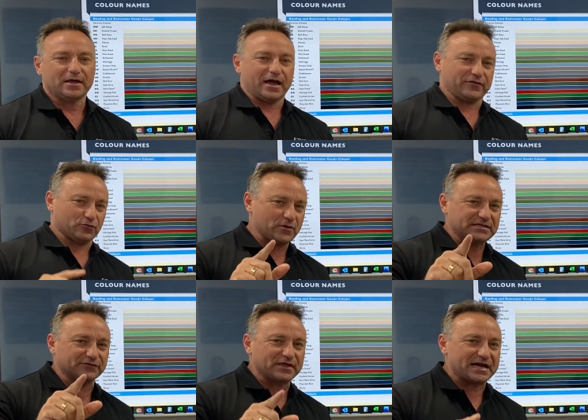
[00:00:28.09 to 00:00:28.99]
And the
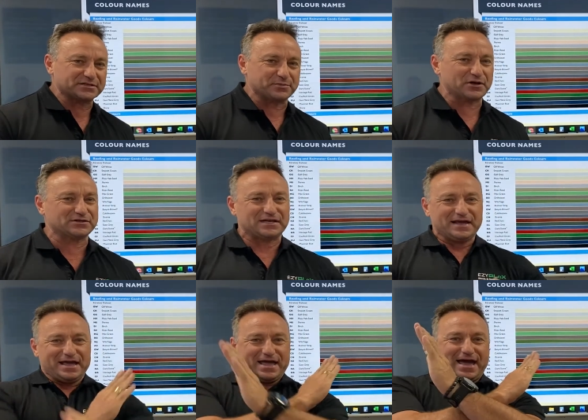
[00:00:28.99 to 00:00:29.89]
reason for that is because
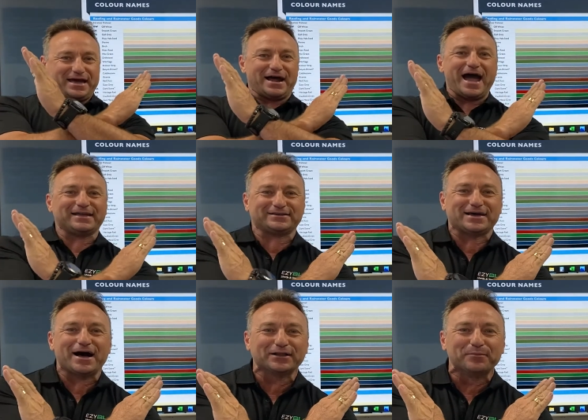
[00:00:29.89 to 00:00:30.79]
it ain't
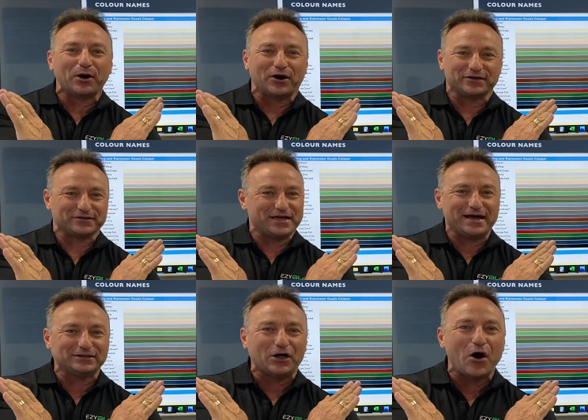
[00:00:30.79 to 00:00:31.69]
Colorbond.
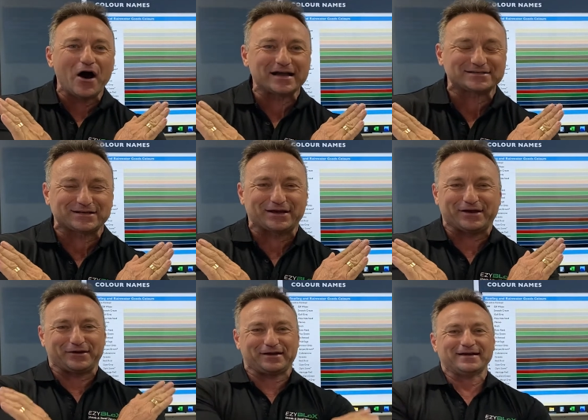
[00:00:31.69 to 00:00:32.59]
They're lines
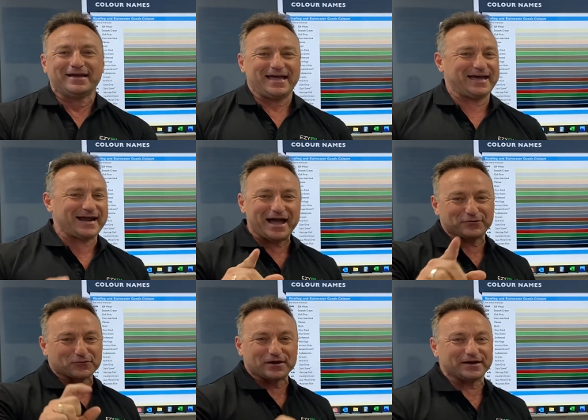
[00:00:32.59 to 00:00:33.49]
here. It
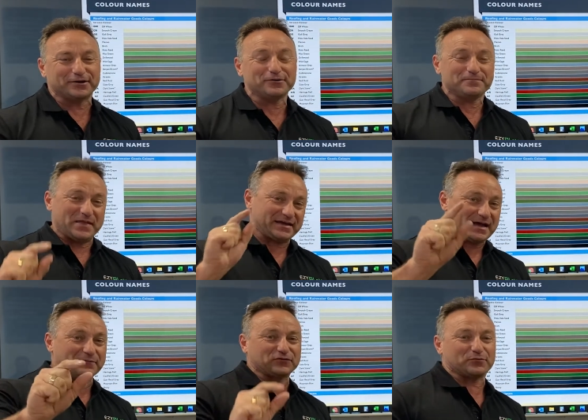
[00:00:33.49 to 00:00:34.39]
ain't real. It
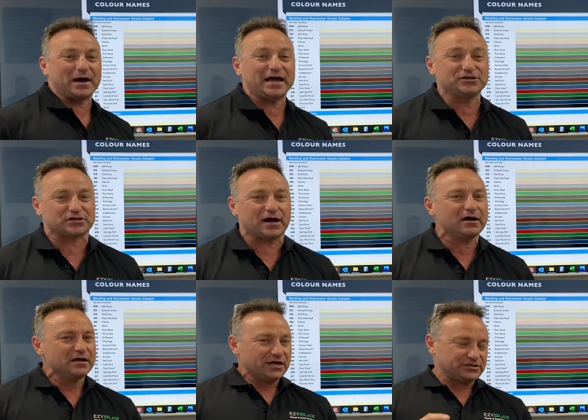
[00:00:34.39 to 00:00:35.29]
comes from
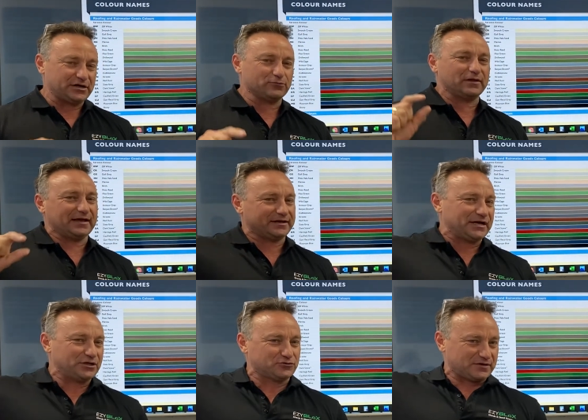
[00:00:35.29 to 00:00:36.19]
Asia, generally a
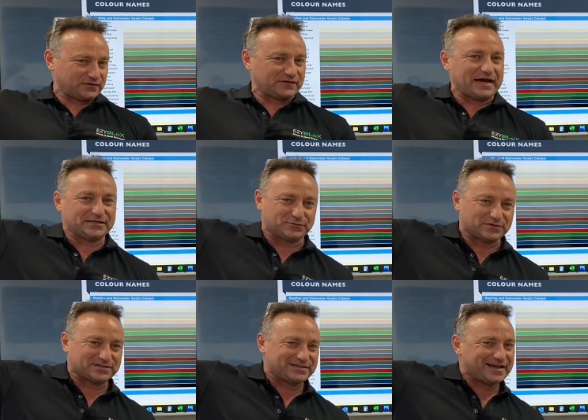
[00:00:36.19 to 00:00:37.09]
country that starts with
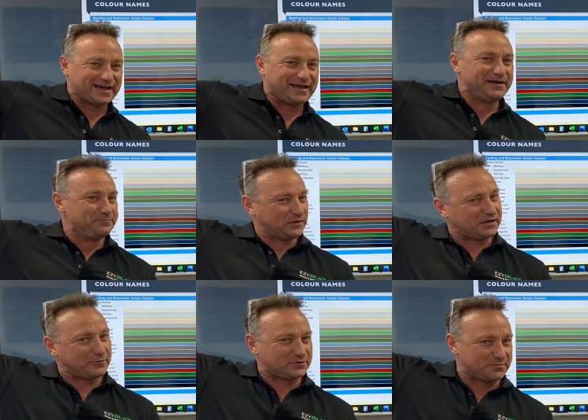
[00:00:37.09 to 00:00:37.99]
C, you
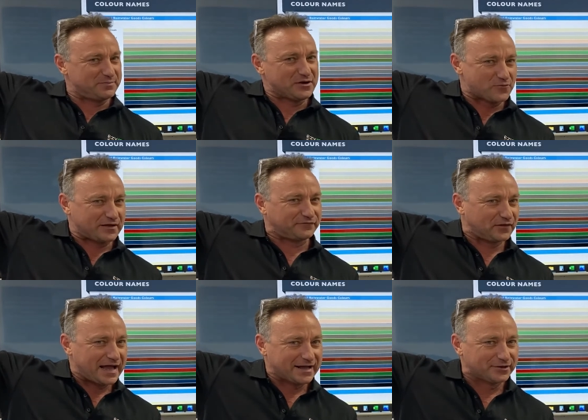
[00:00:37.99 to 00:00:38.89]
know, with the big red
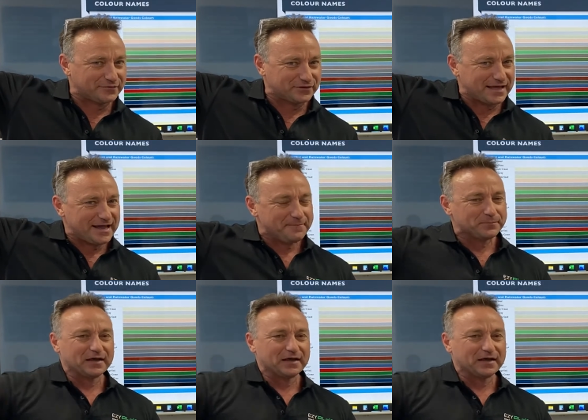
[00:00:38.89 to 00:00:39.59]
flag over there.